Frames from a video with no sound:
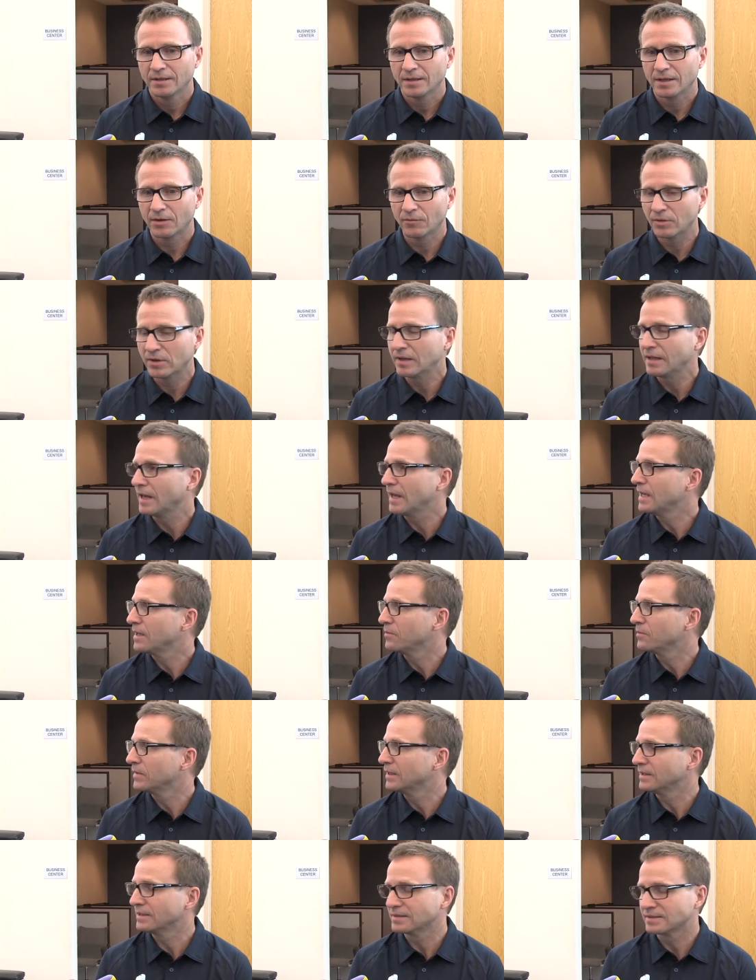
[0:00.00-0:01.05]
every
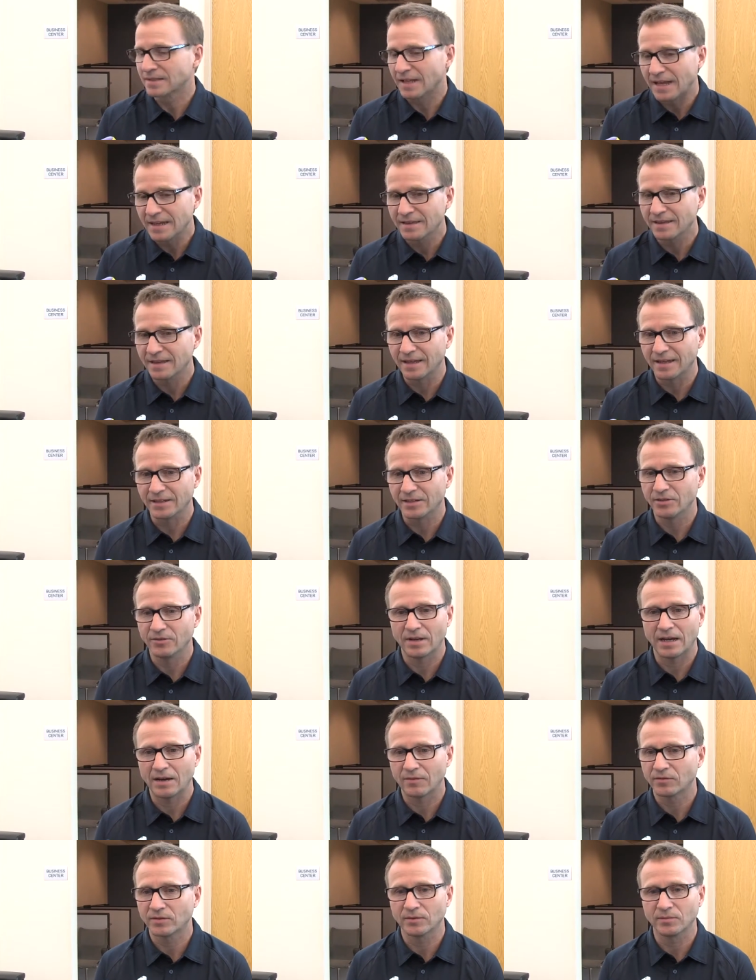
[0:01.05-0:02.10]
game is like that. You
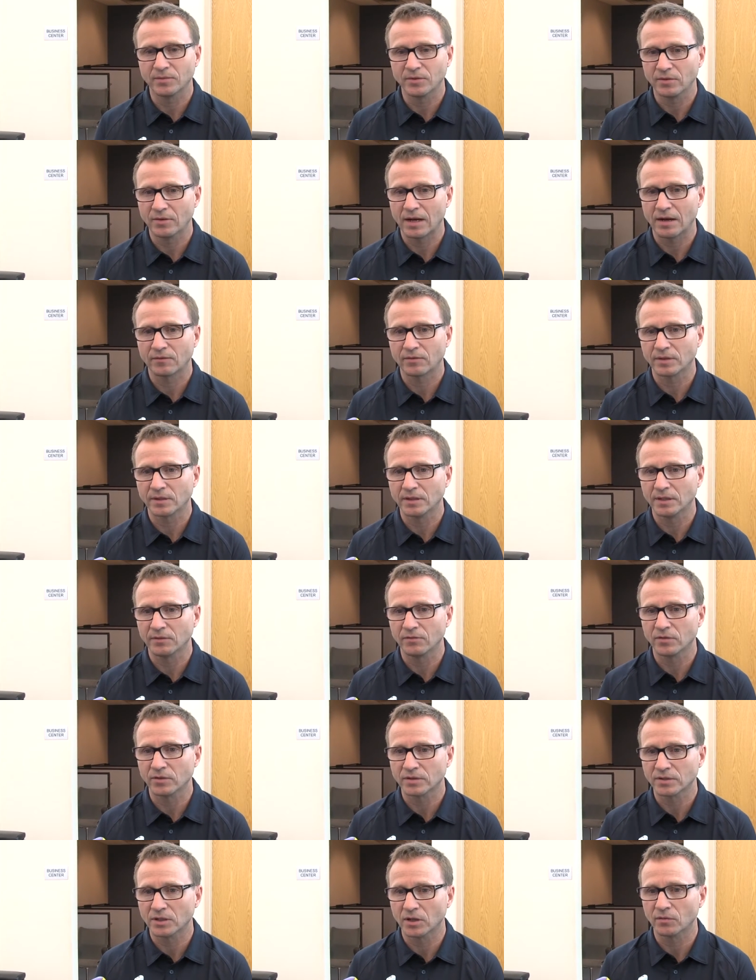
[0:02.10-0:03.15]
have to you have to give
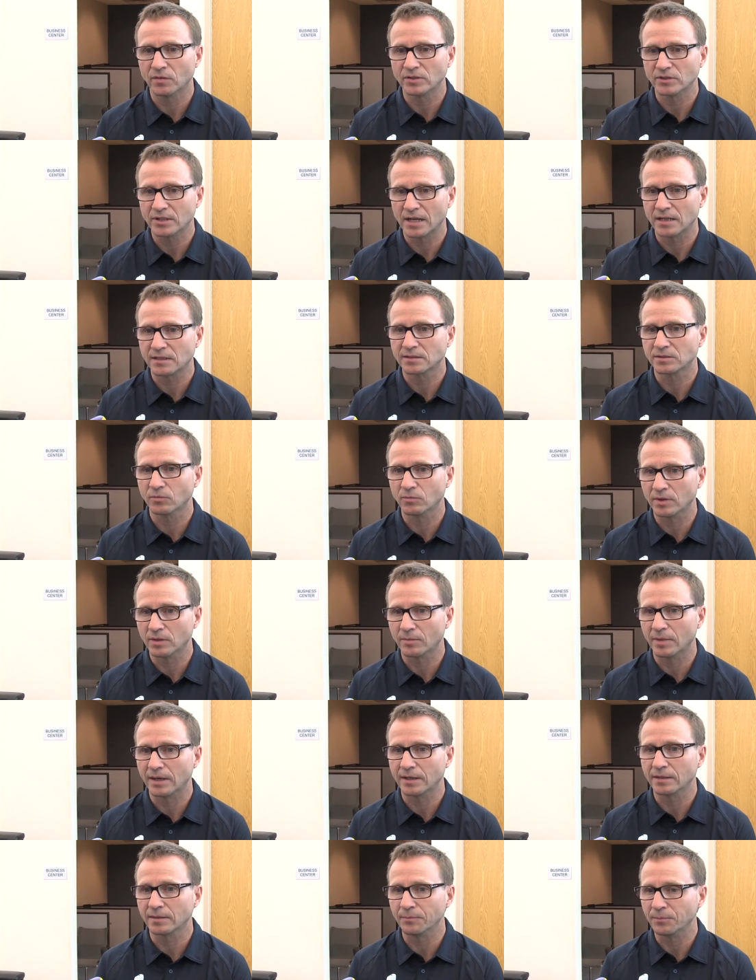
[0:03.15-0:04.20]
yourself a chance to win
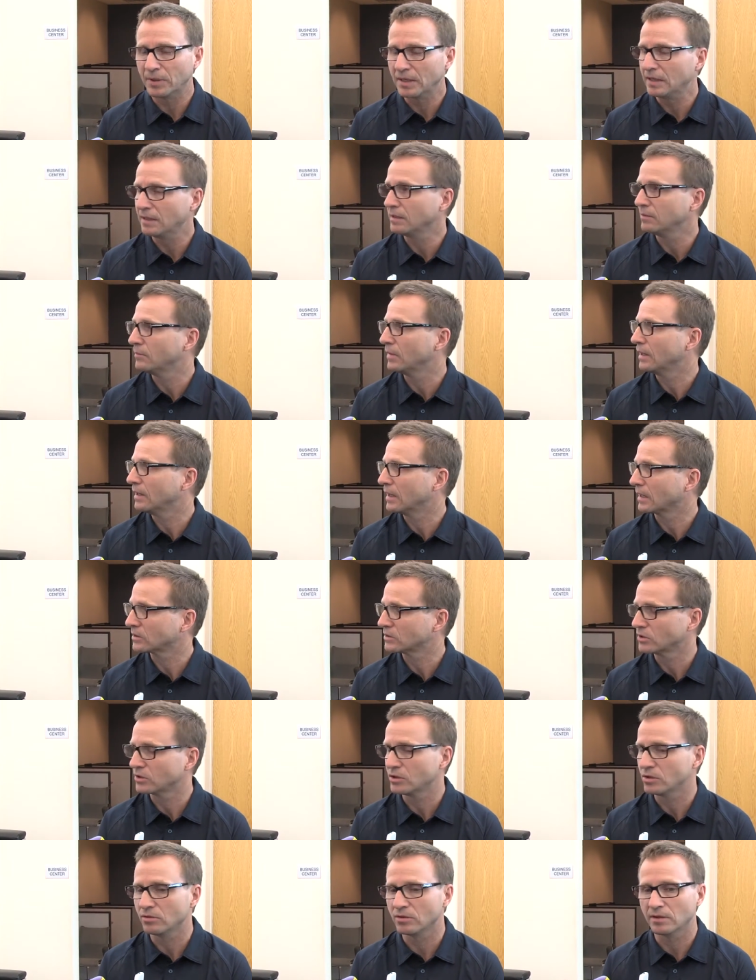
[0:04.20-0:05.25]
by competing, by
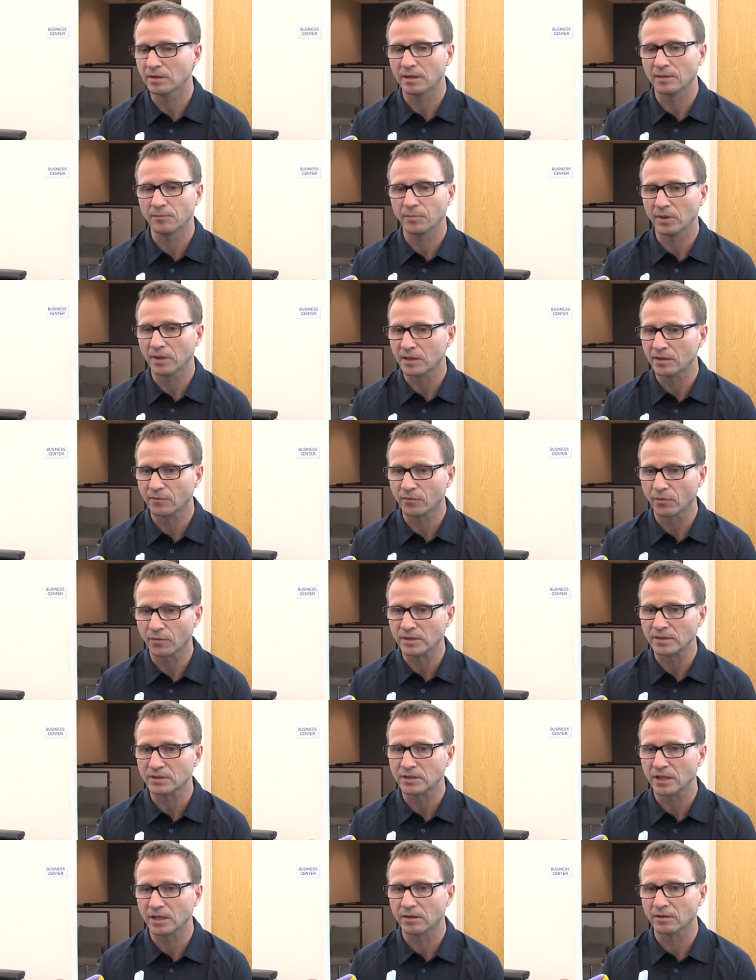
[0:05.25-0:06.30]
executing, and playing for
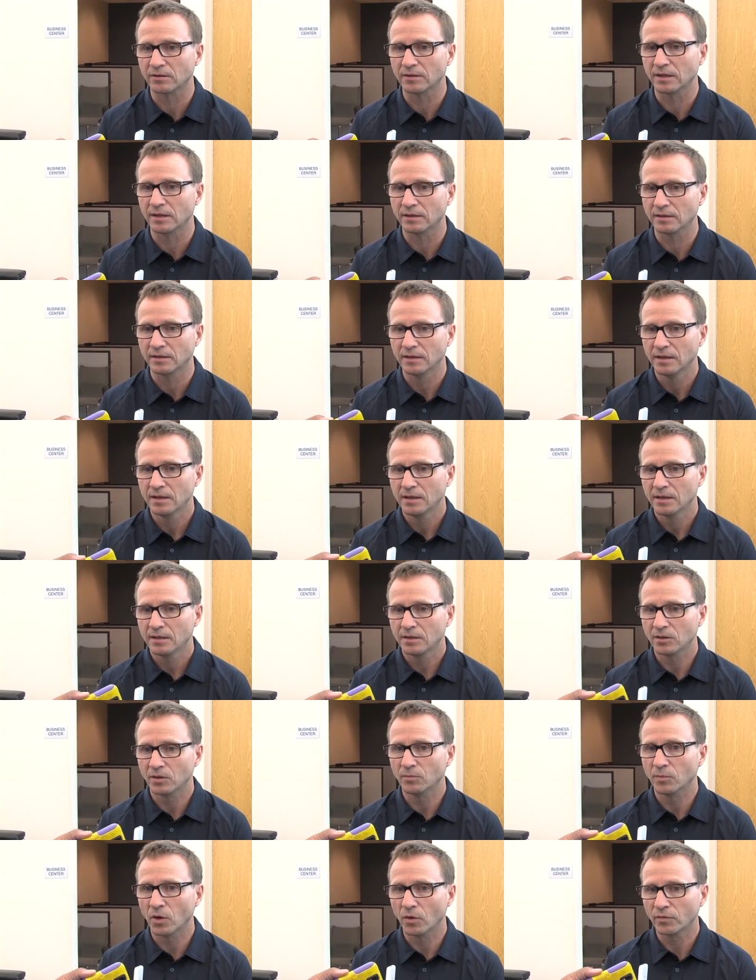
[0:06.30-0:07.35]
each other. And
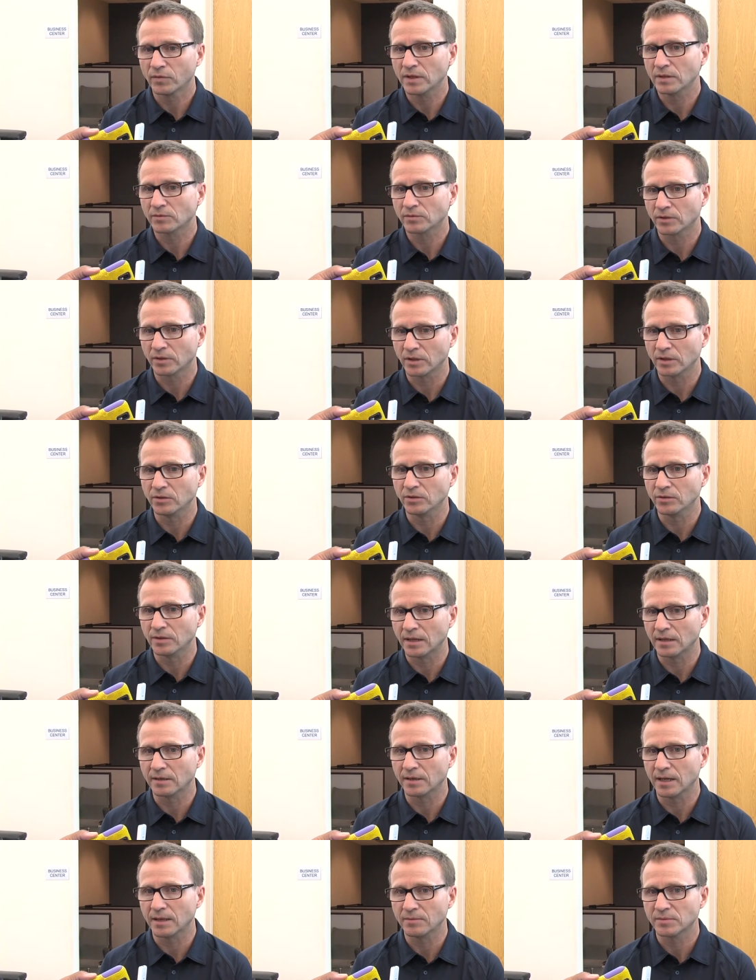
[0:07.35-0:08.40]
you know both teams are going to do
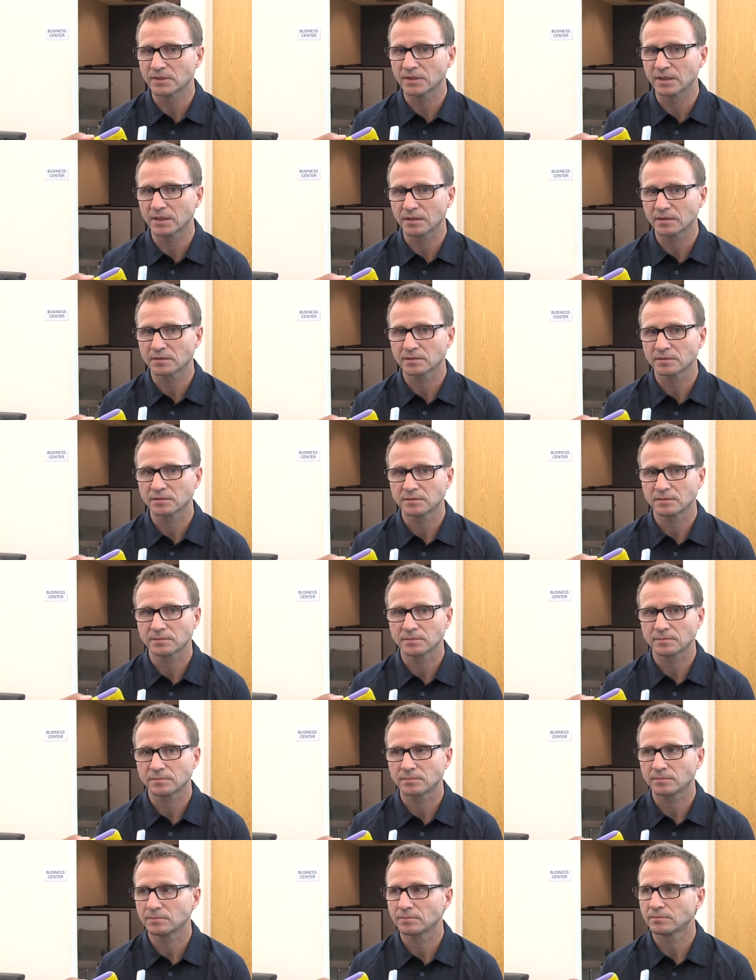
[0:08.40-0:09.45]
that game six.
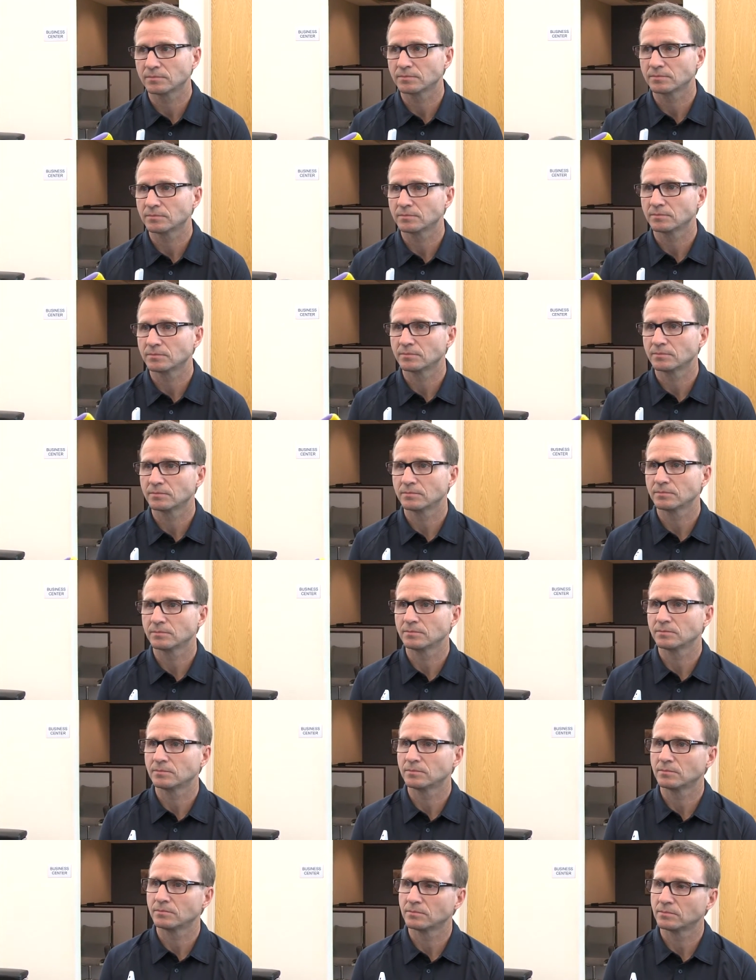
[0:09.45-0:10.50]
Last night you talked about
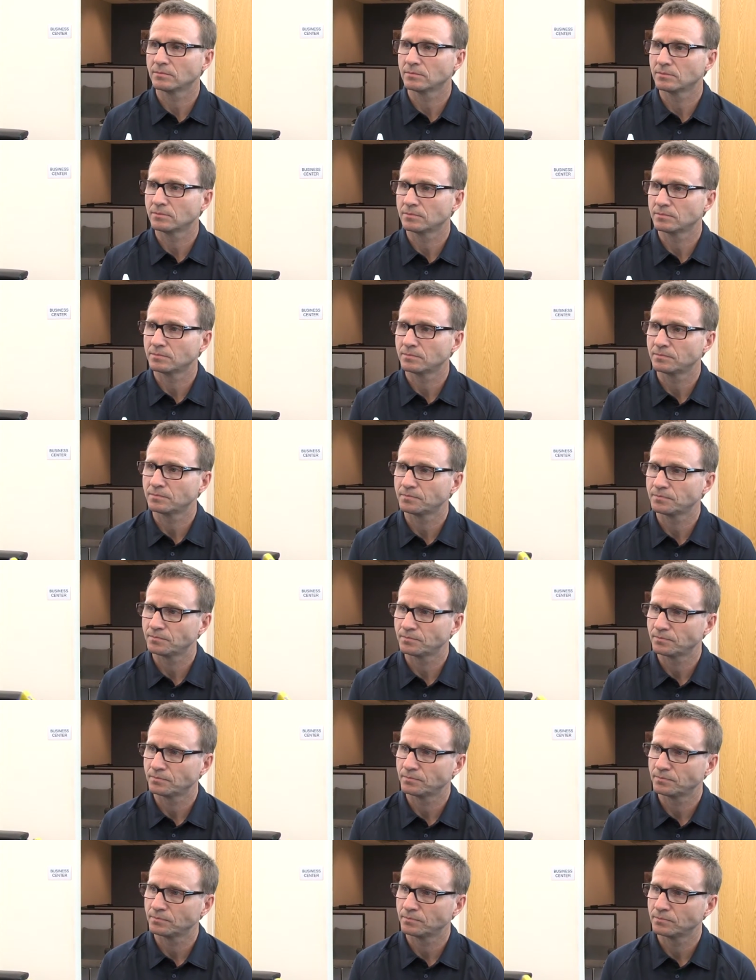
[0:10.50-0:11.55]
how this
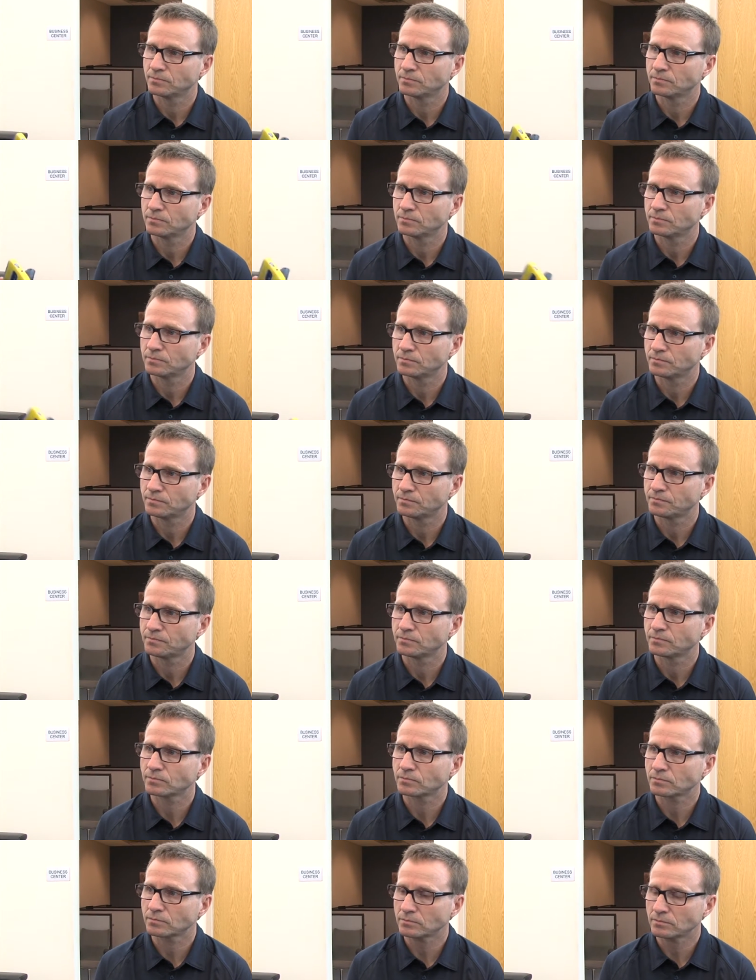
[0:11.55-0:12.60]
team like it doesn't give
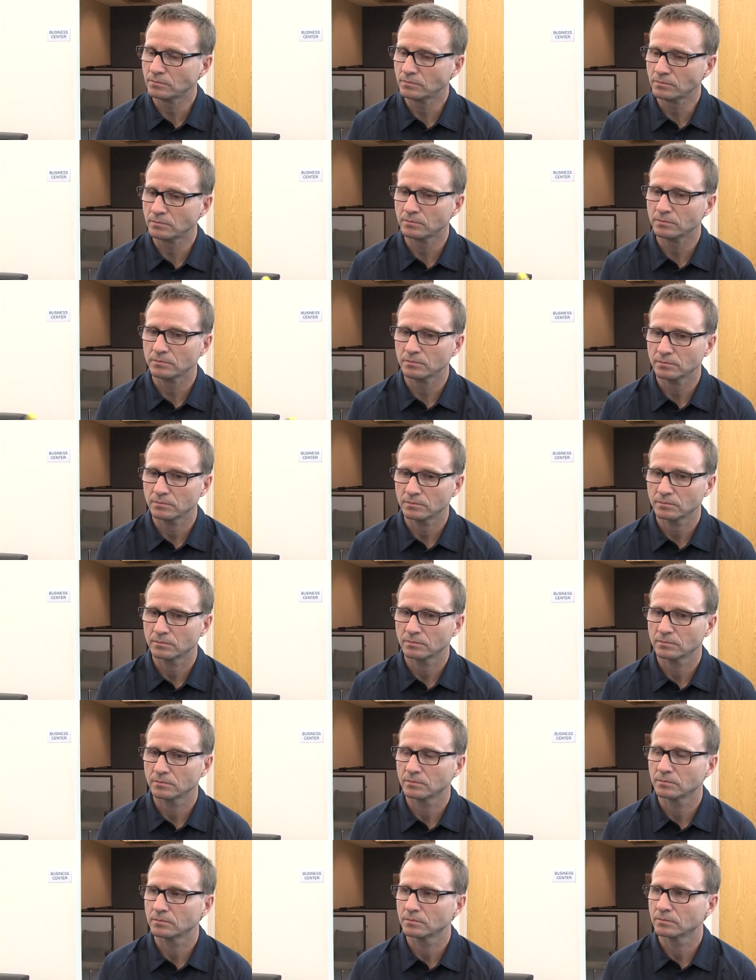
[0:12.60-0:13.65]
up, always is
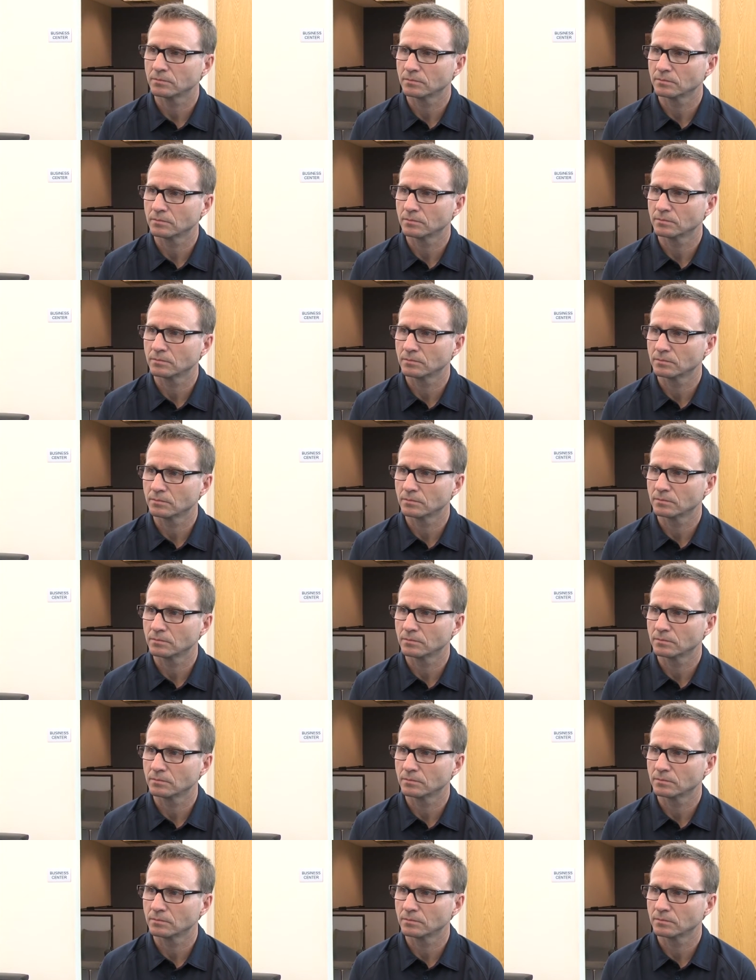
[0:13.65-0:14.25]
fighting to the end. This